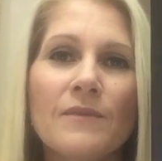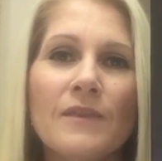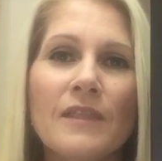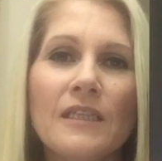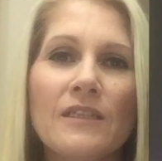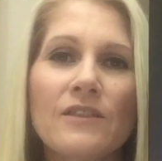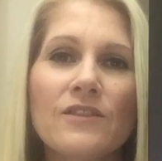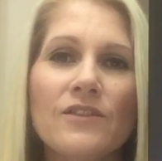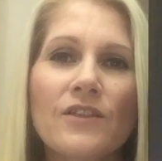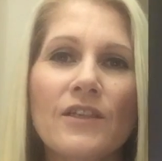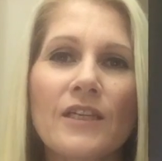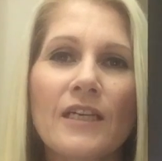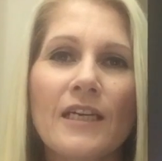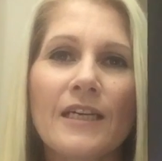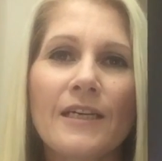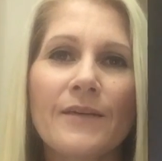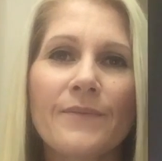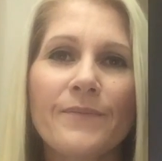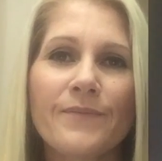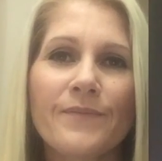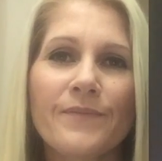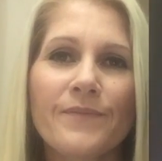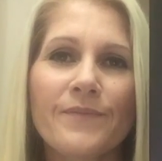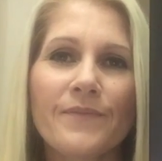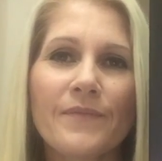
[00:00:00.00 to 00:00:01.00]
That's okay,
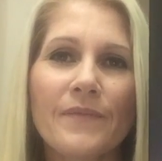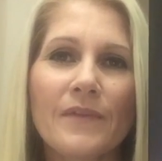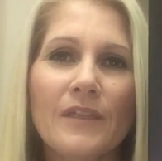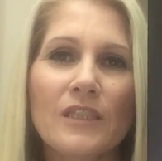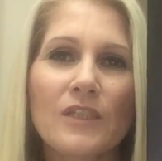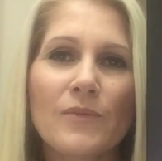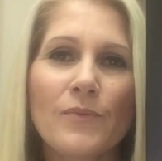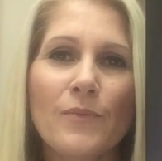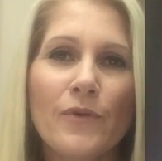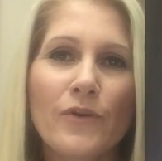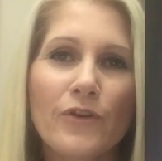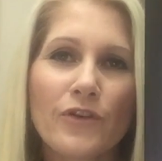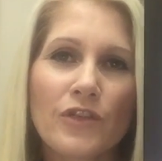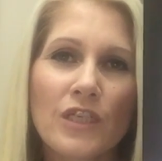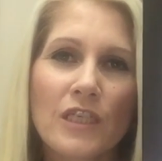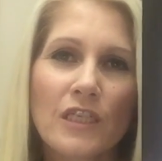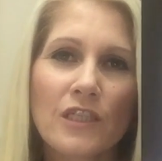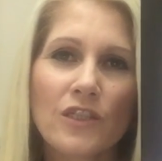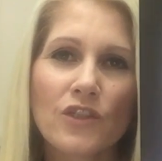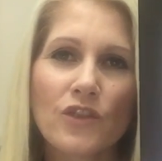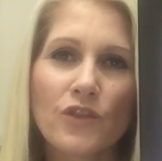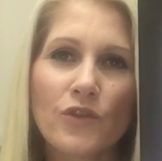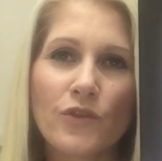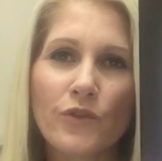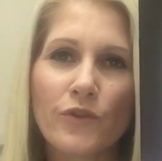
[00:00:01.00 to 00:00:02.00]
it's a
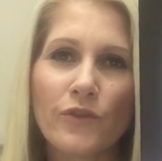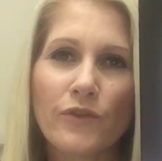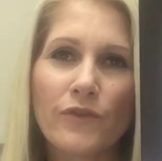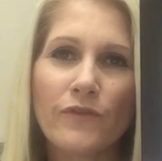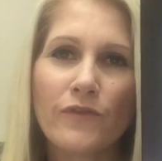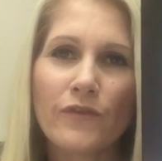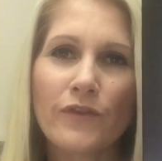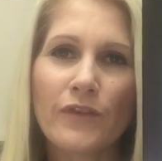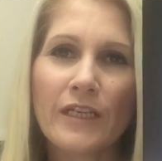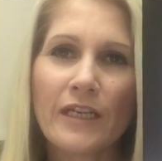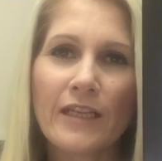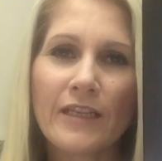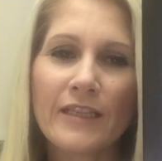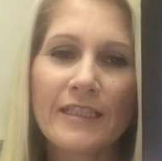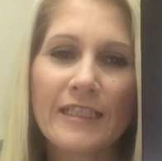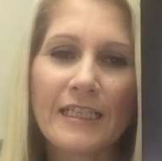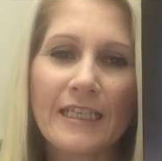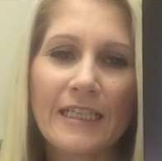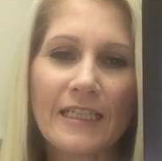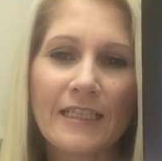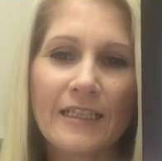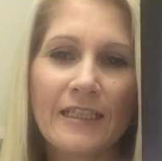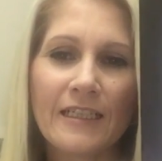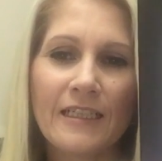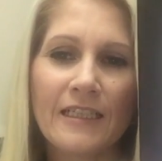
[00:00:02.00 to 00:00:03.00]
project to do for another
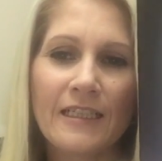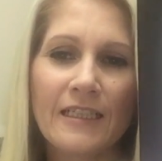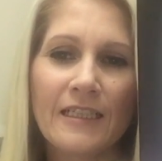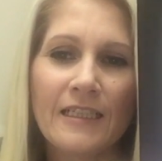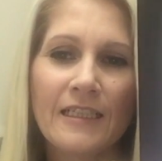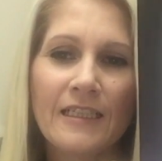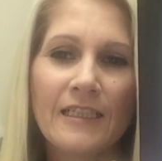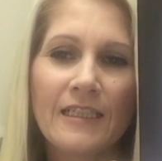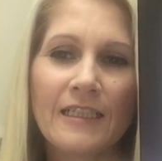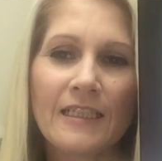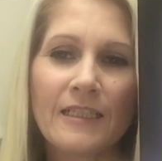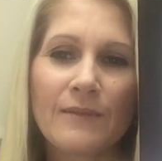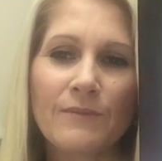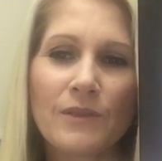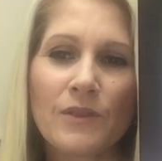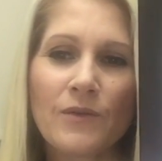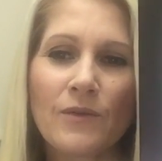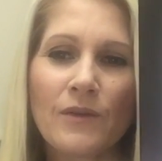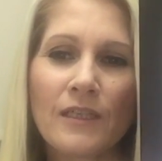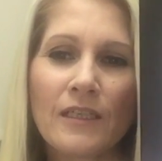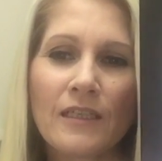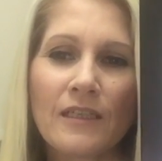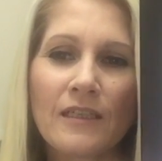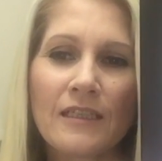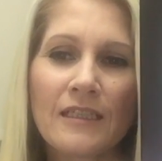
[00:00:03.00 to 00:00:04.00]
day.
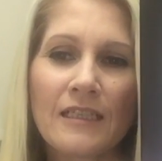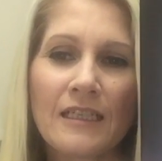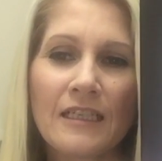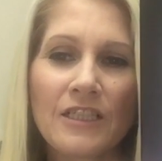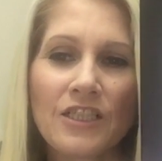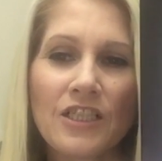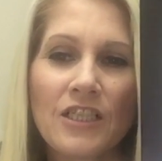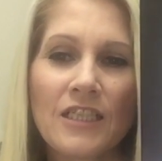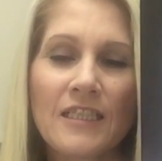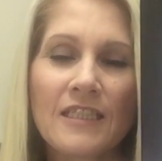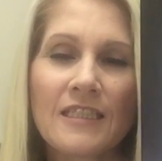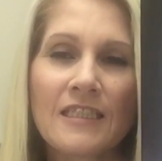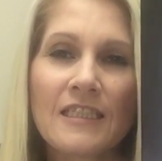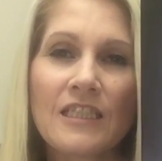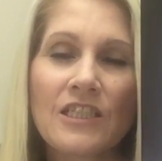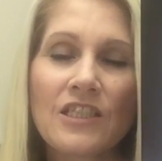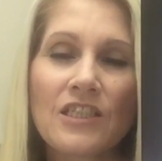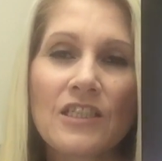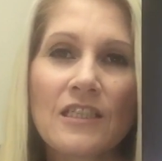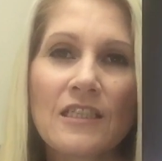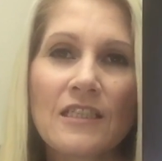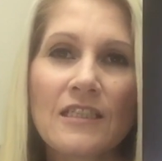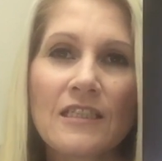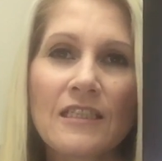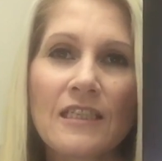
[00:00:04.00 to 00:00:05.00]
So I actually
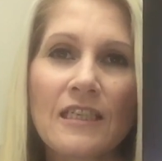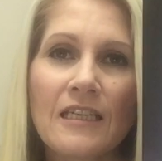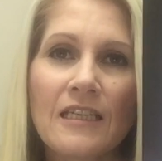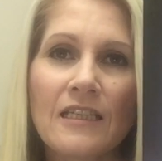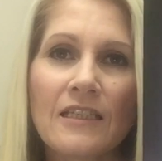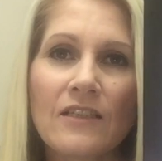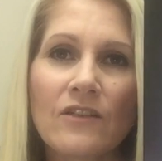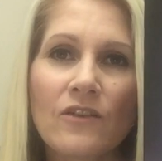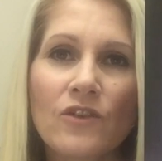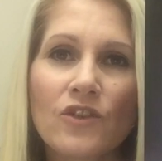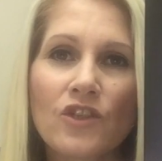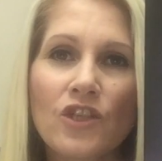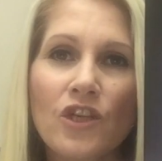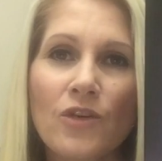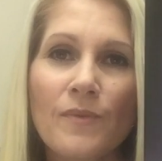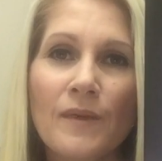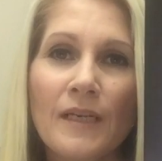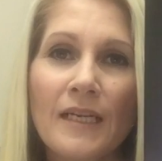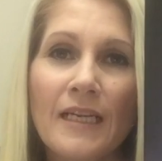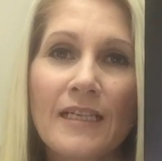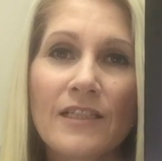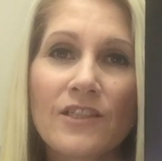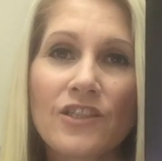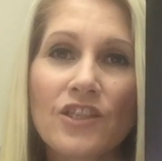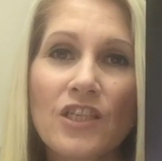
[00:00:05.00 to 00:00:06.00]
stitched this in October
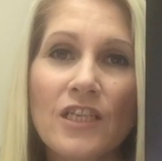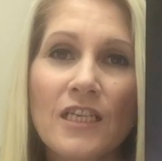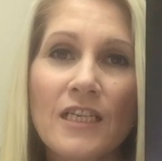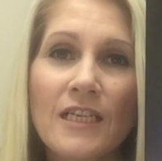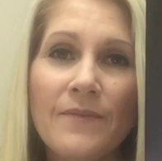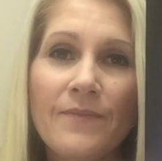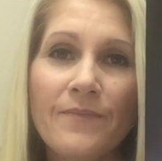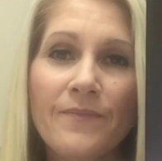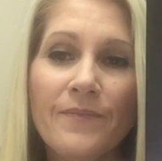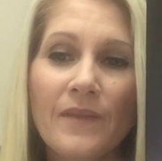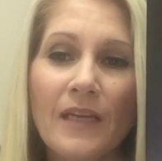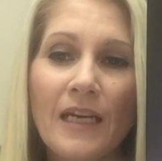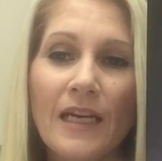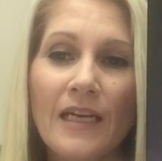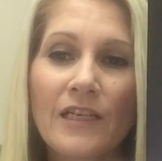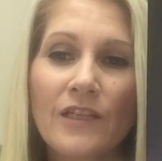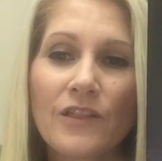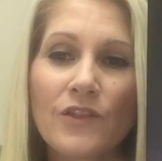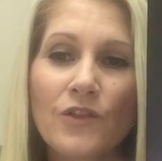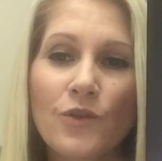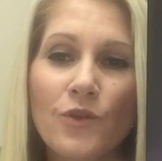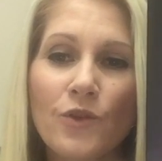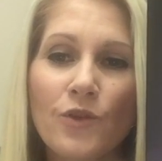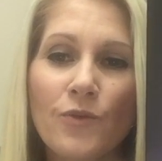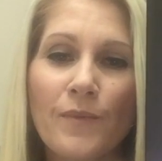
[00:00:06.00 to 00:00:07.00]
last year, and
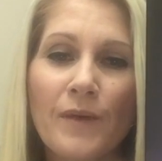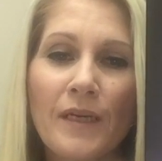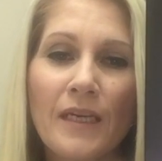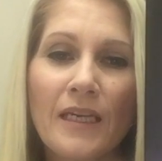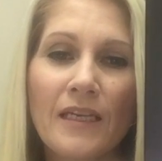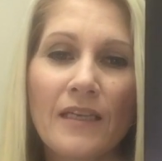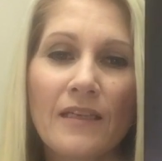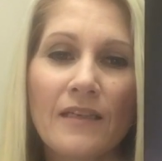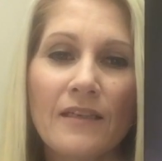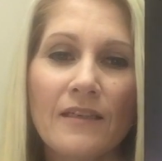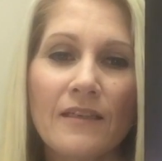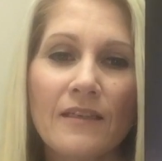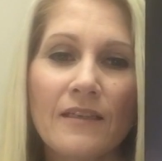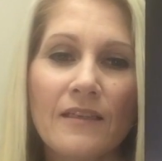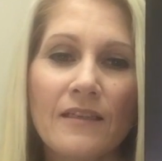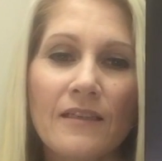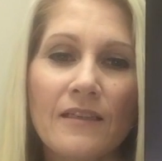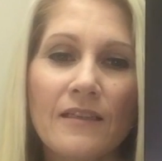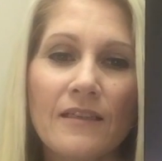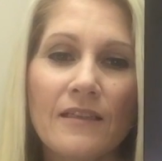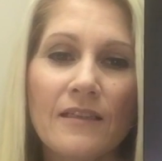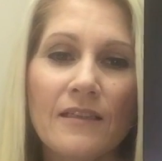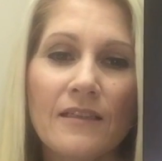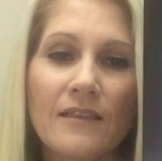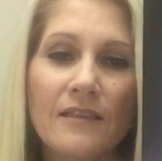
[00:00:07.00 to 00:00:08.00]
it took me,
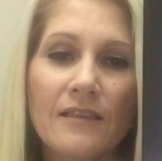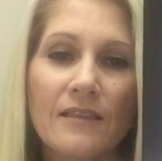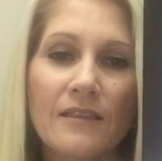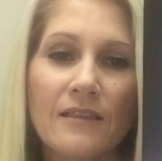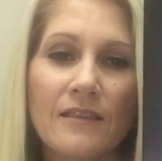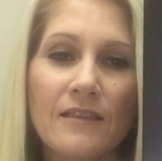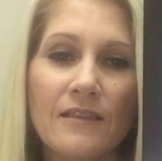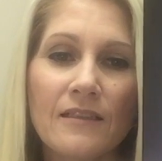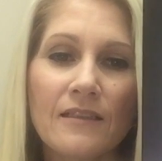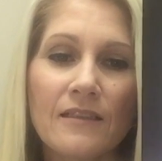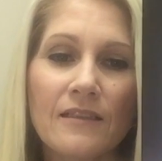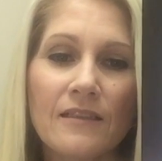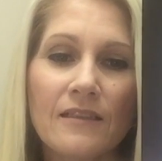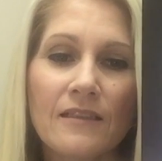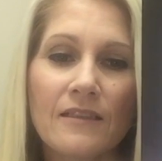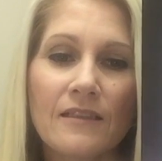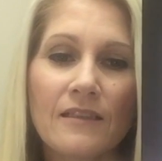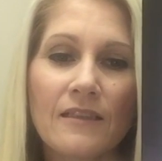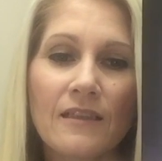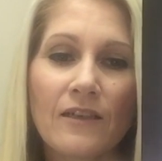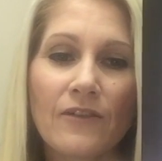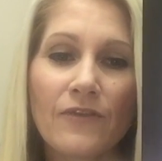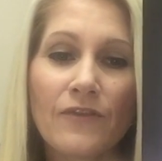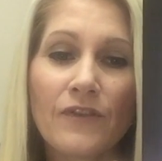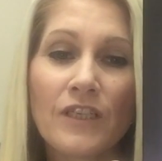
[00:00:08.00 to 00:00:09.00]

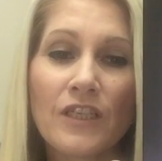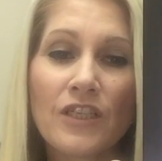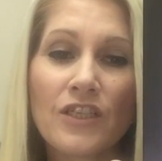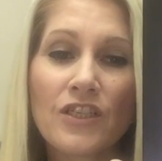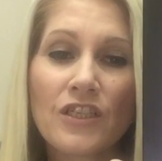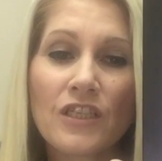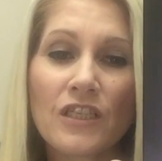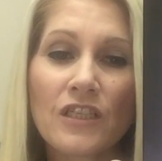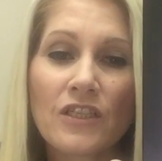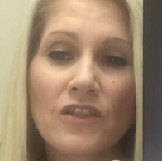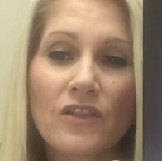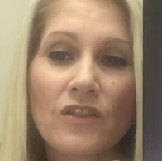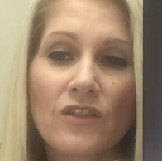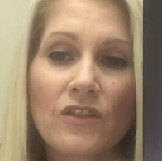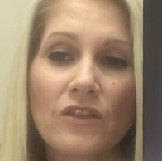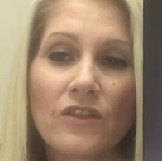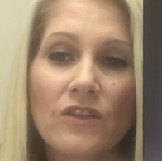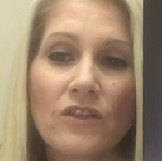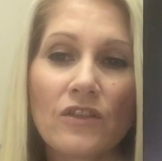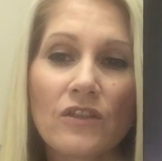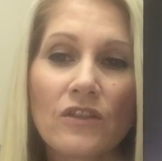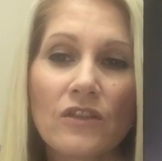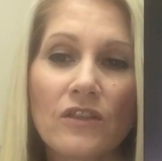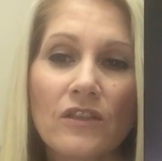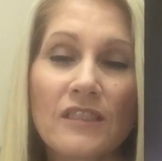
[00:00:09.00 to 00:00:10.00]
I
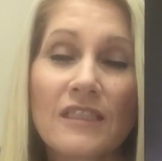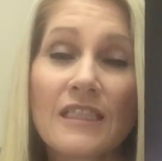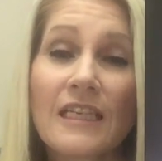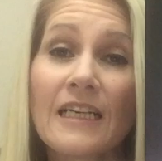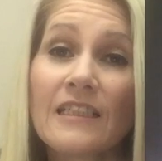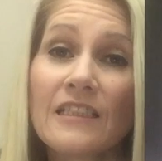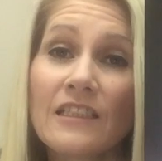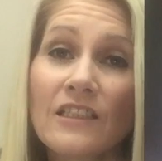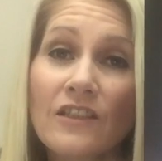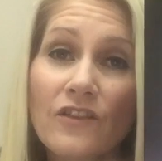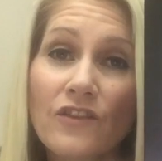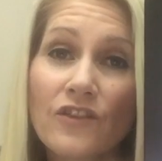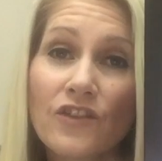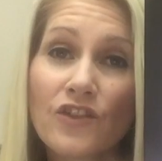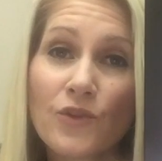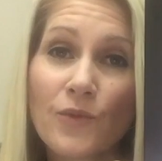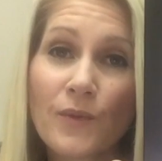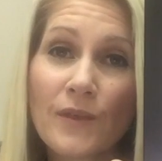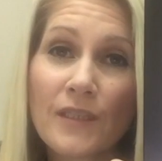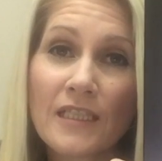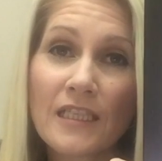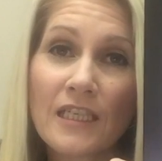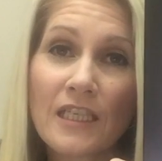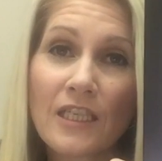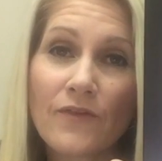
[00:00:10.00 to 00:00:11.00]
started it on the
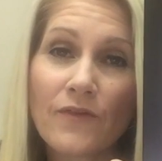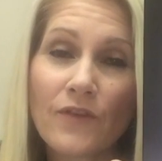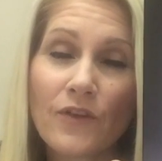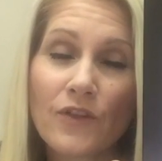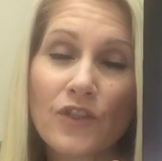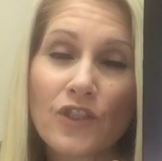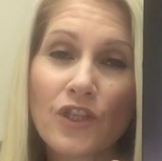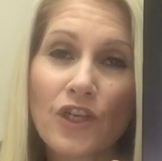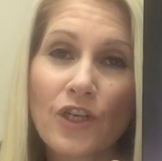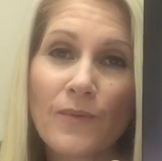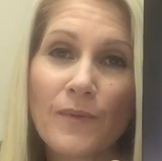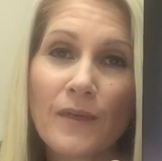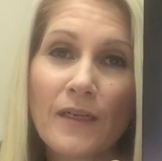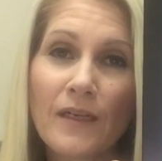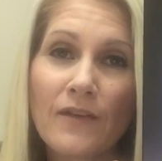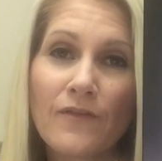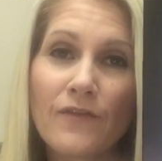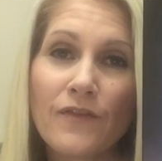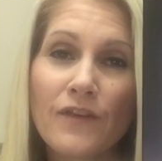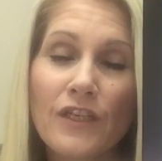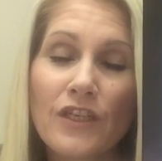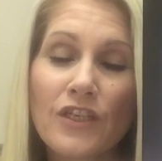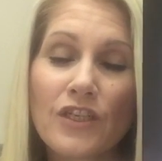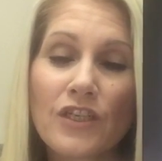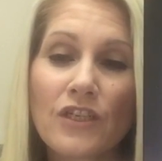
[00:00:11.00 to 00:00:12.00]
20th of October and
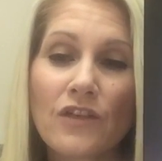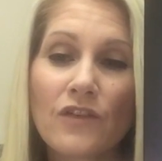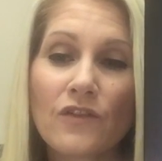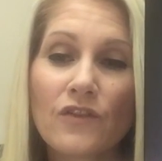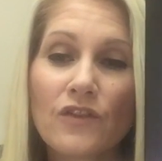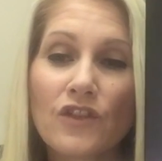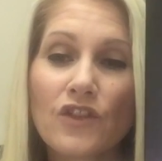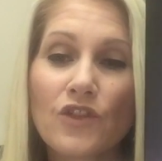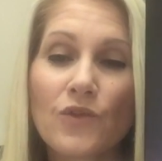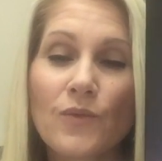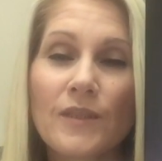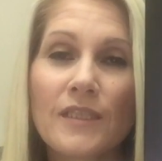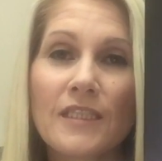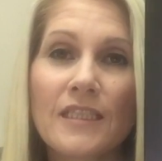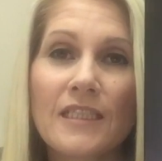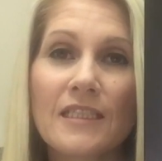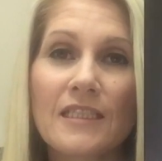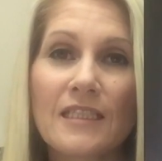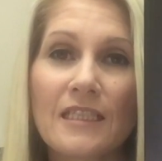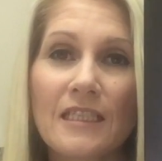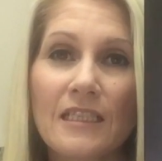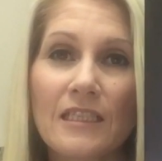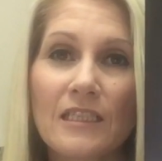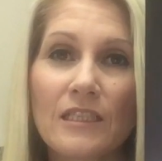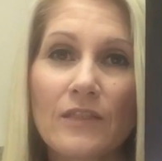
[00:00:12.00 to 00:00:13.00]
finished it on the
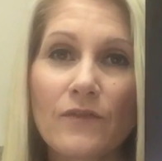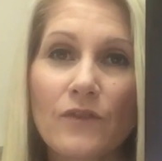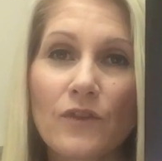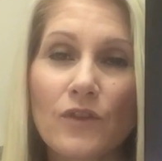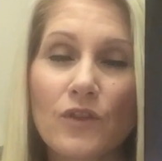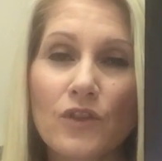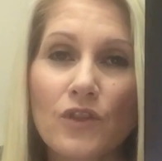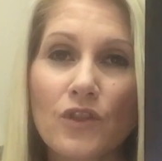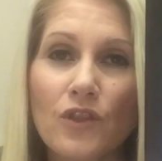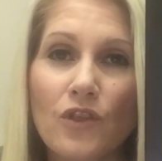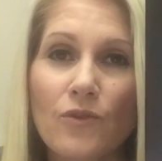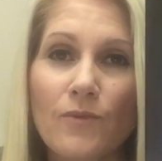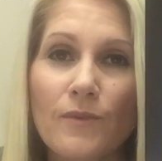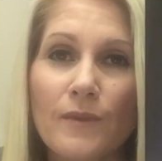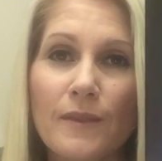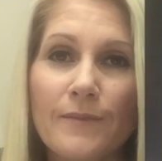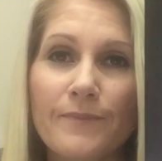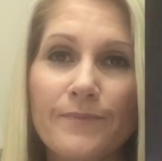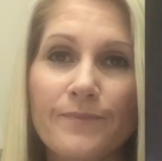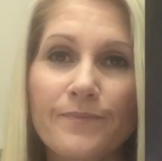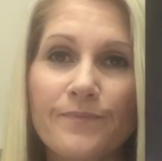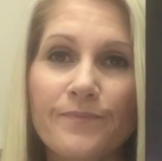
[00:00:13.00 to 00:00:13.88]
26th of October.